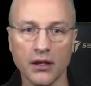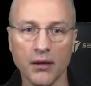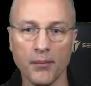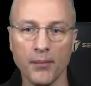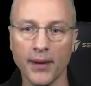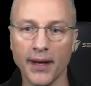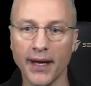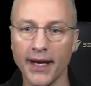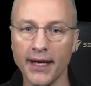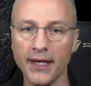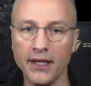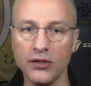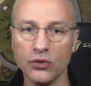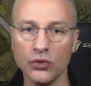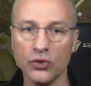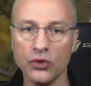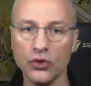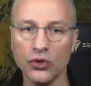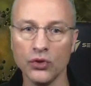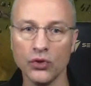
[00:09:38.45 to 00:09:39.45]
But I
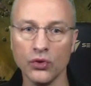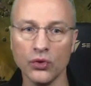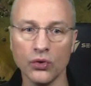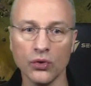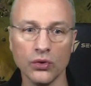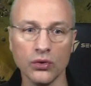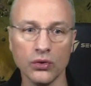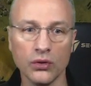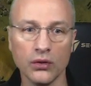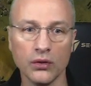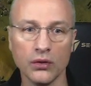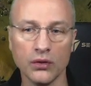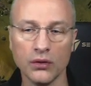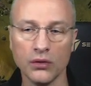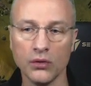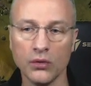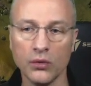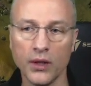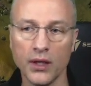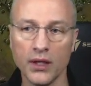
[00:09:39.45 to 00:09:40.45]
don't know
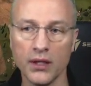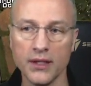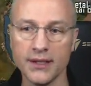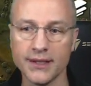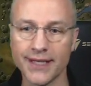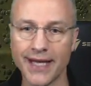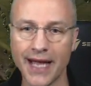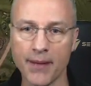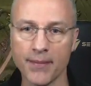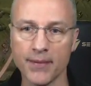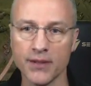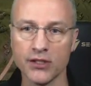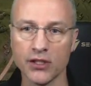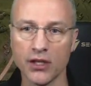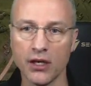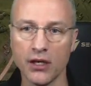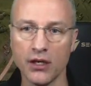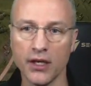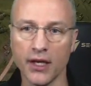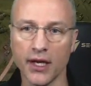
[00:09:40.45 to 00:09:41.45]
where these cabins
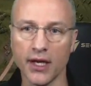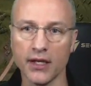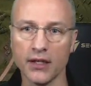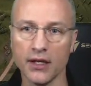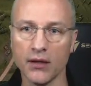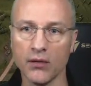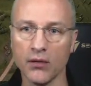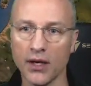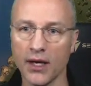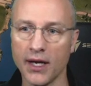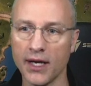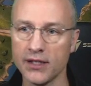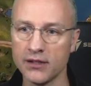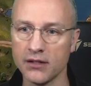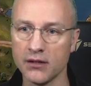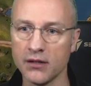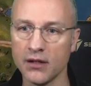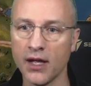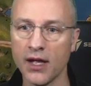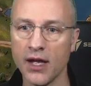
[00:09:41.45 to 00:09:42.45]
are yet. It
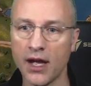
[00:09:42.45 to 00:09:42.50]
hasn't.